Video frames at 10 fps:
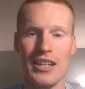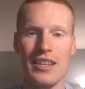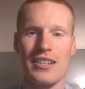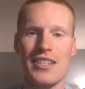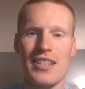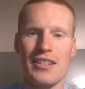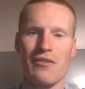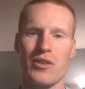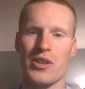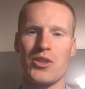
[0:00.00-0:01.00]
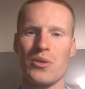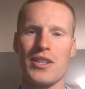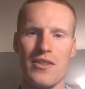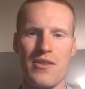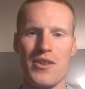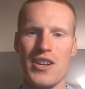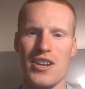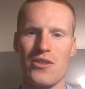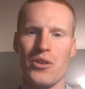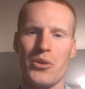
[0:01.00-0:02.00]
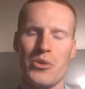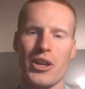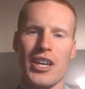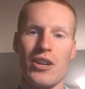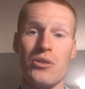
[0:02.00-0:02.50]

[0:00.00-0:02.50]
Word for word: to the season for the Twins' 30 year old rookie,